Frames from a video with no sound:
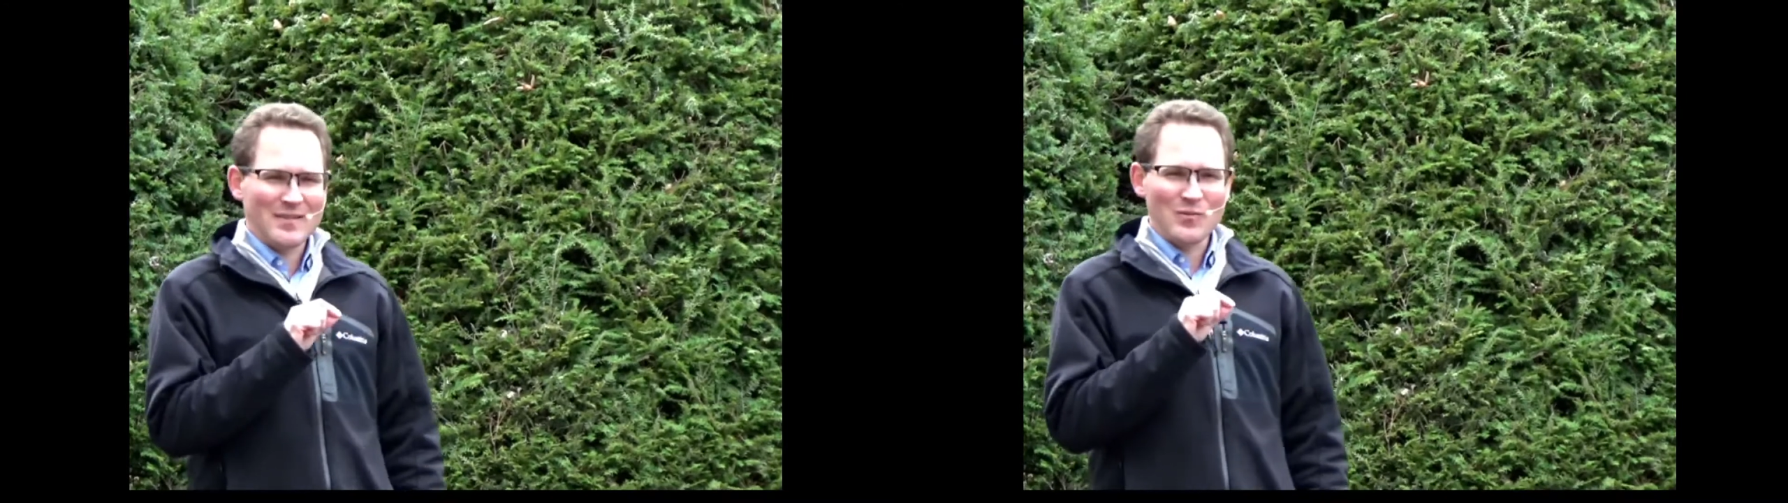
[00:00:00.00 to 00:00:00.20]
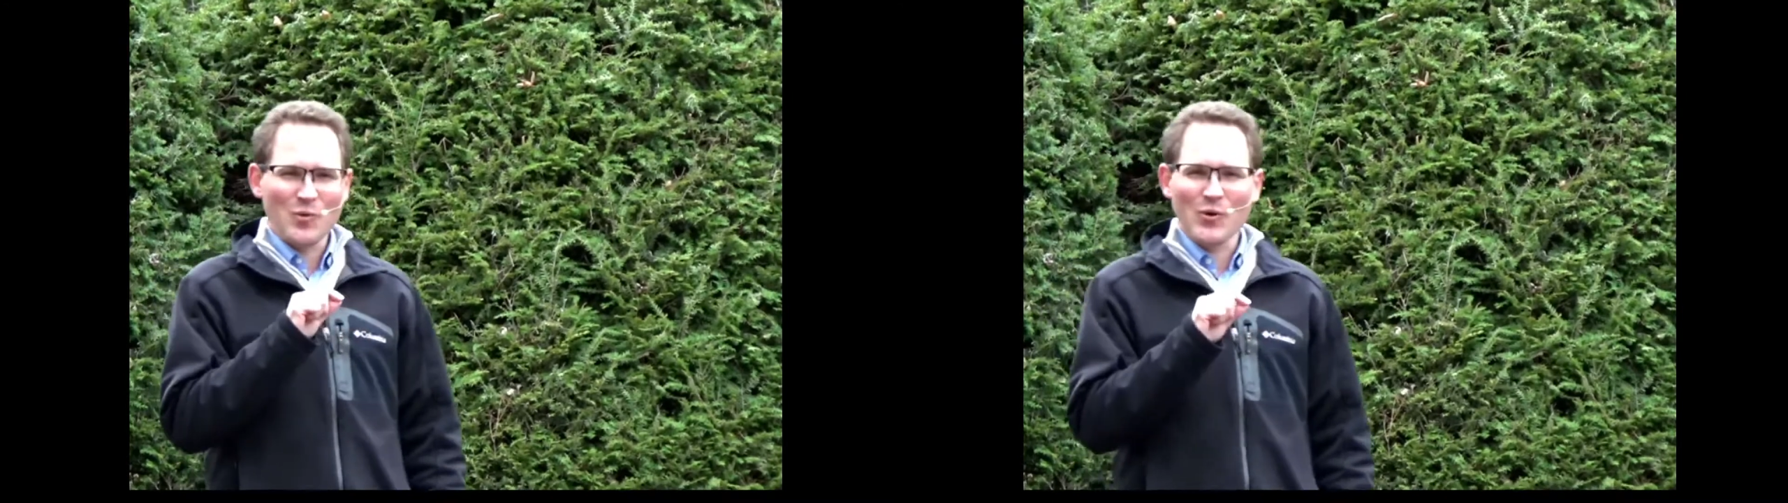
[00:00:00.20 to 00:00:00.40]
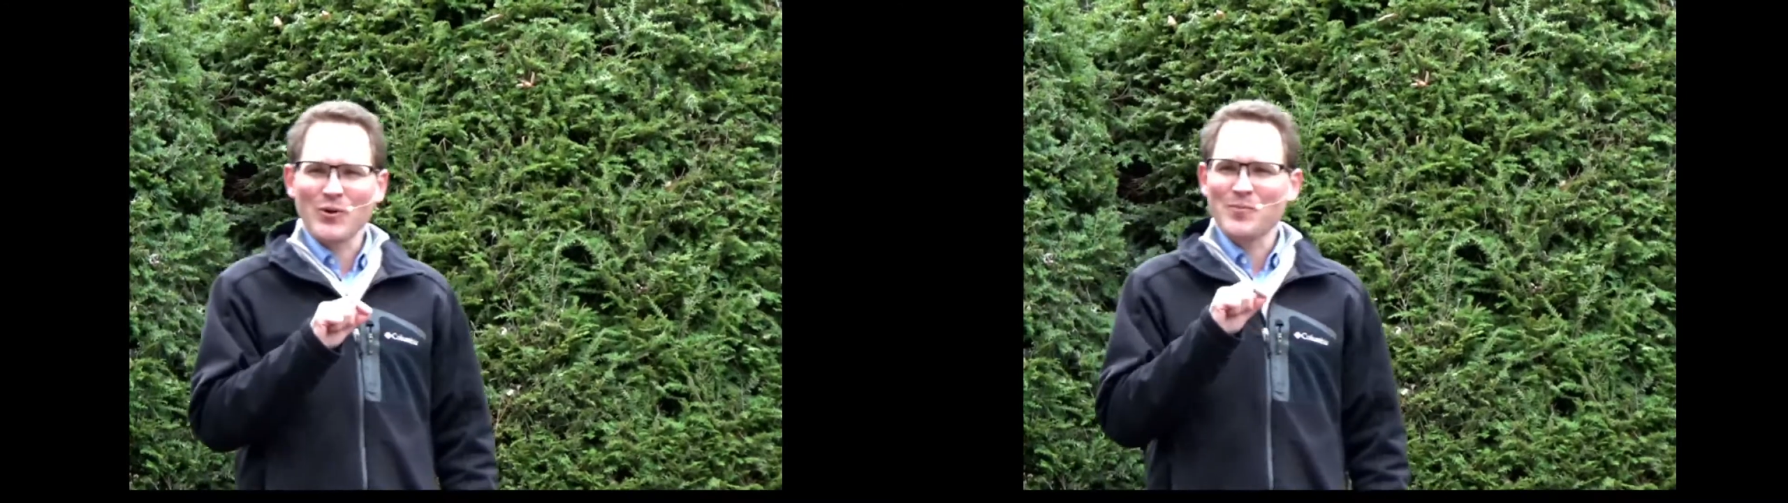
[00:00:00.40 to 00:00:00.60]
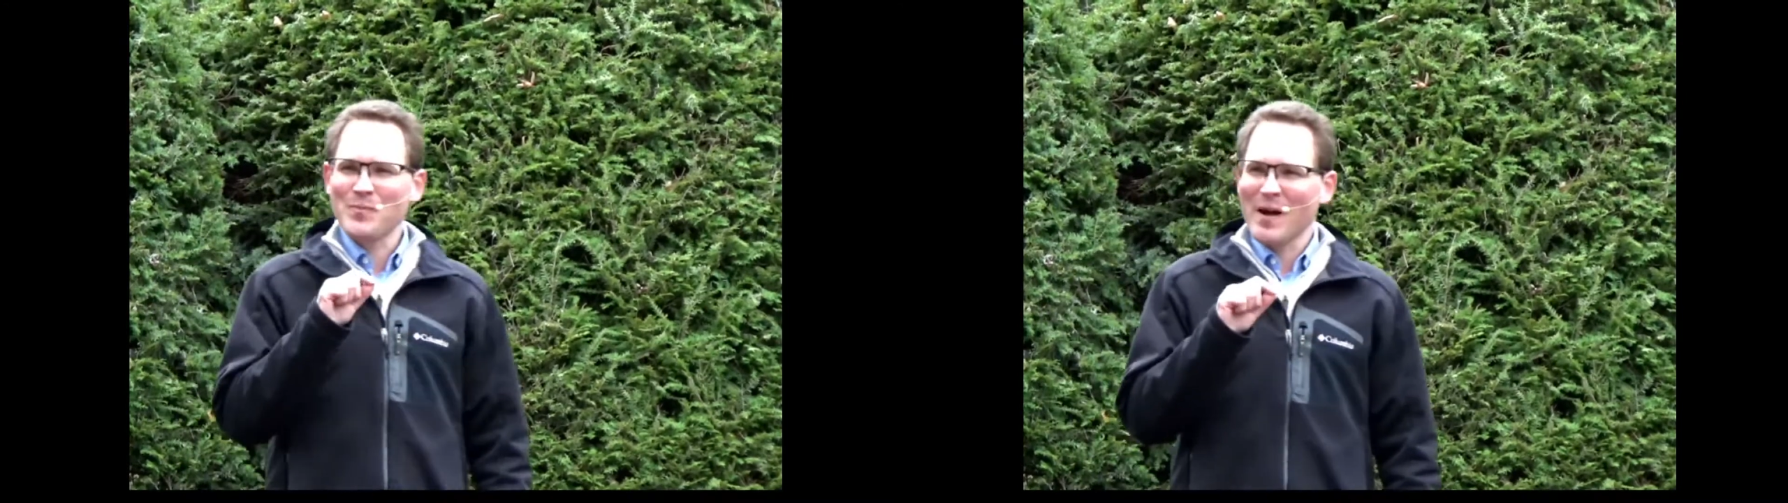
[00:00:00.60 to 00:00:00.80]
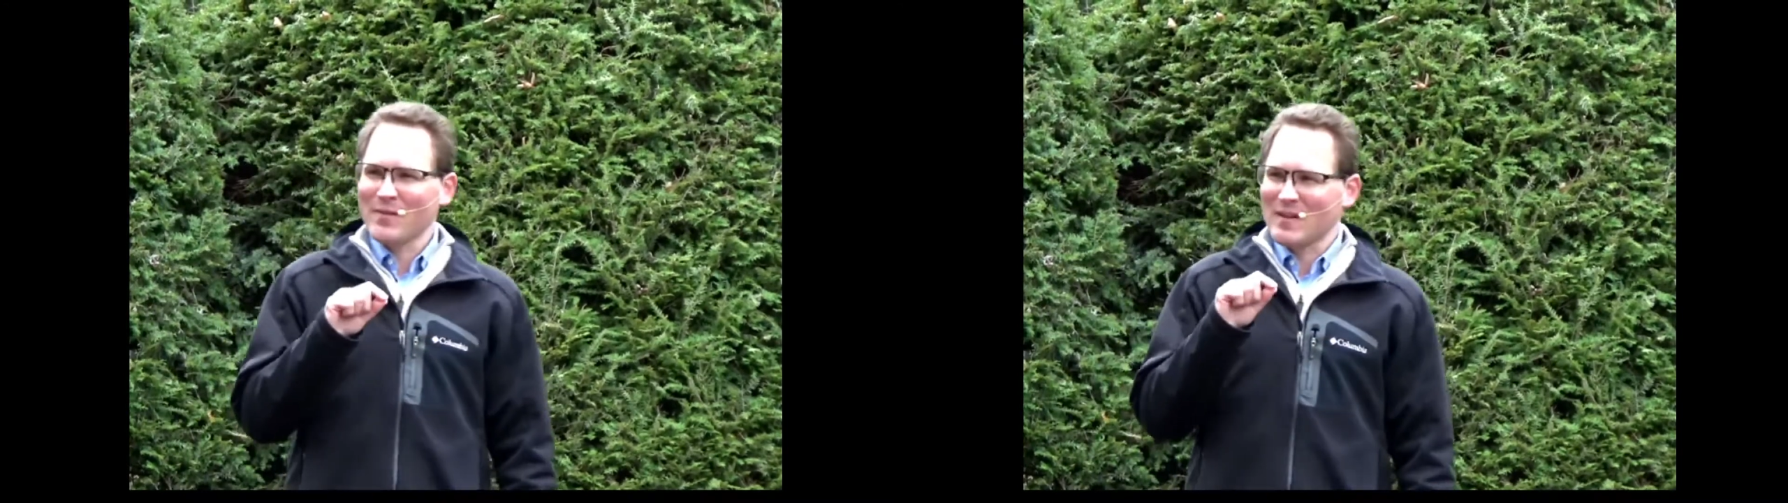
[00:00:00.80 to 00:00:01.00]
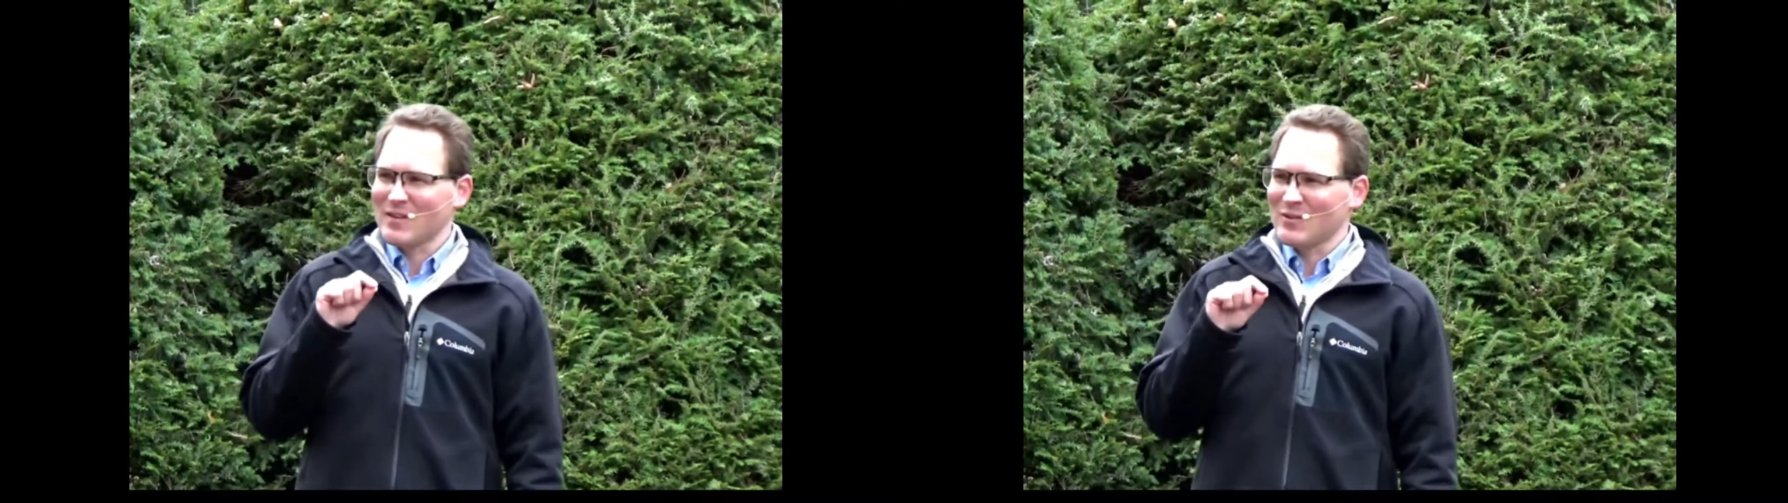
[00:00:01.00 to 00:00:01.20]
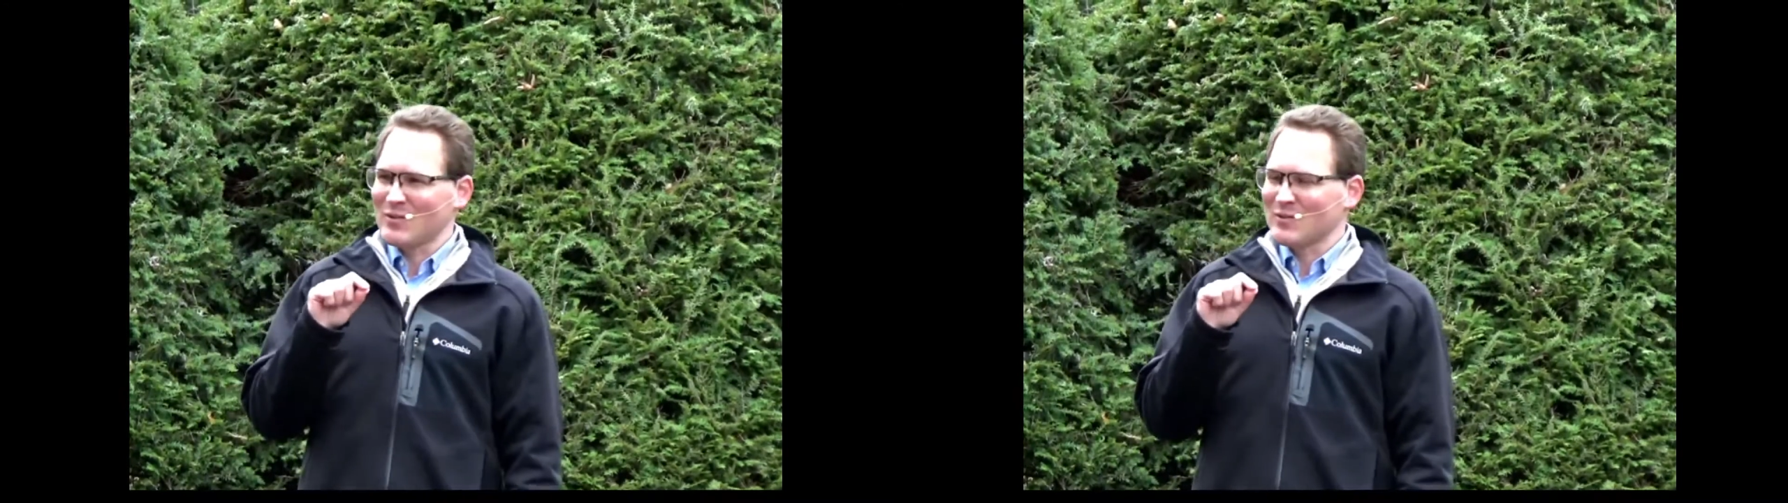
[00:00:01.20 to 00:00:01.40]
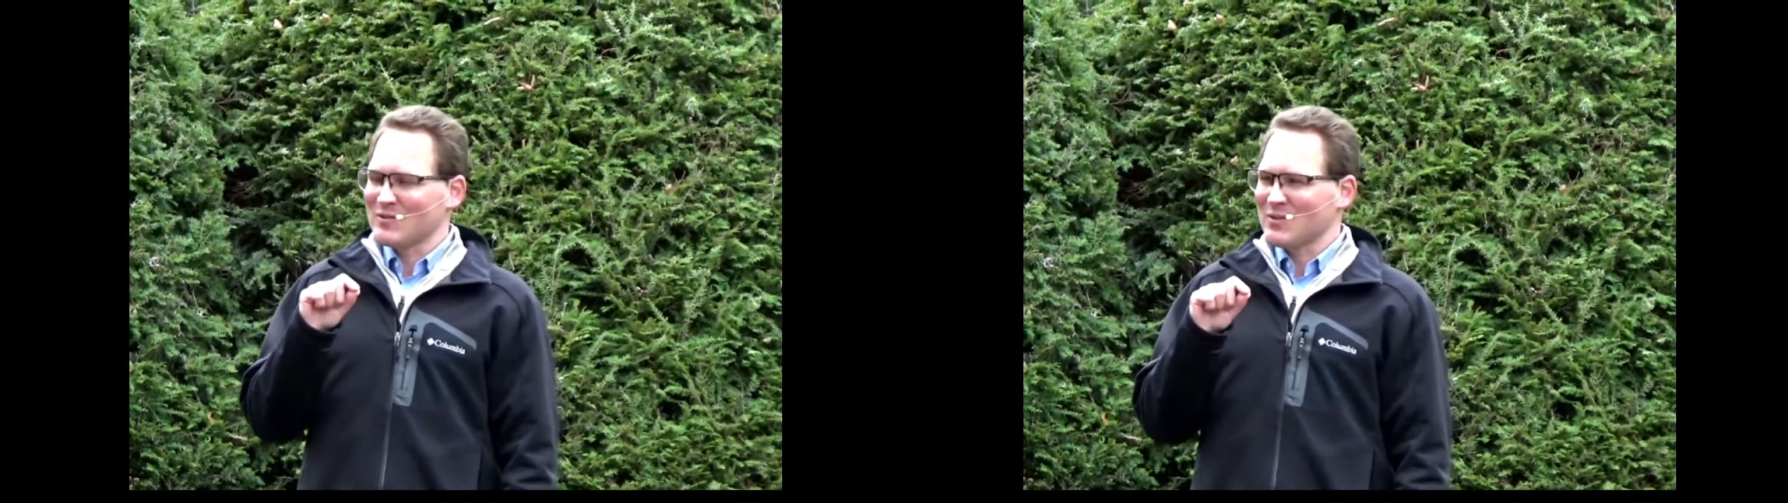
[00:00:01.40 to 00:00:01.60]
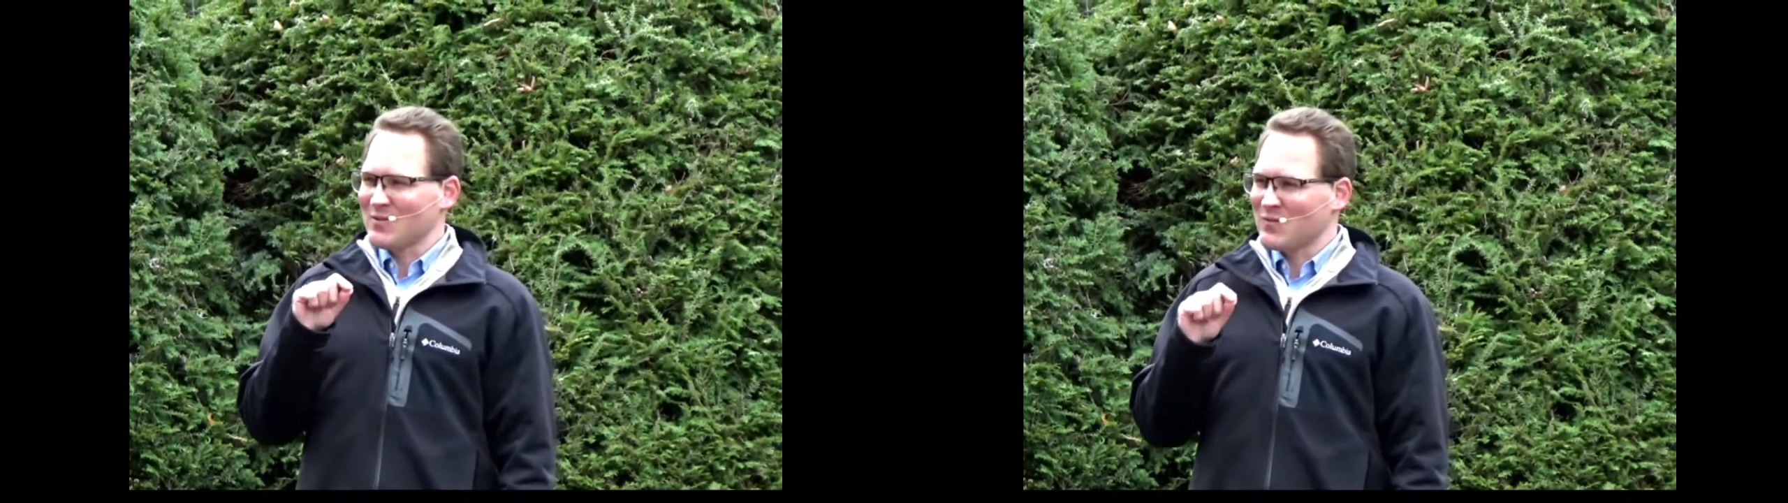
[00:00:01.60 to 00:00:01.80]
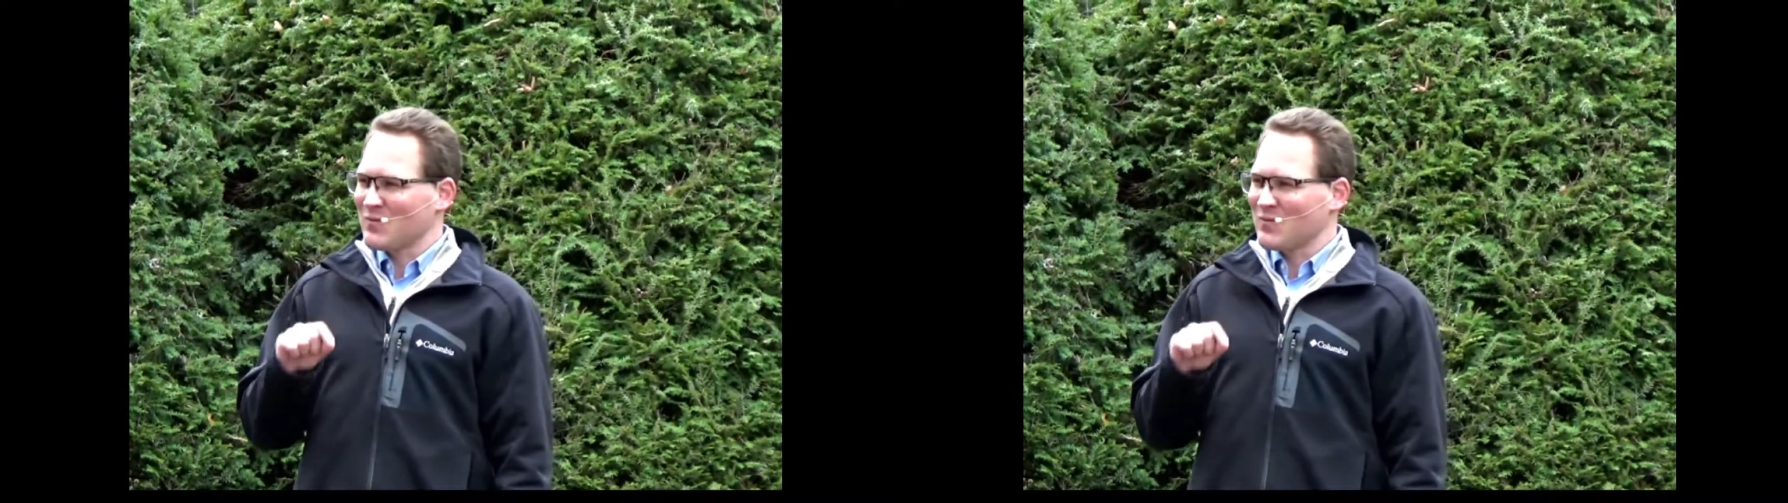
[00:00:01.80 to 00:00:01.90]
Warren Buffett used to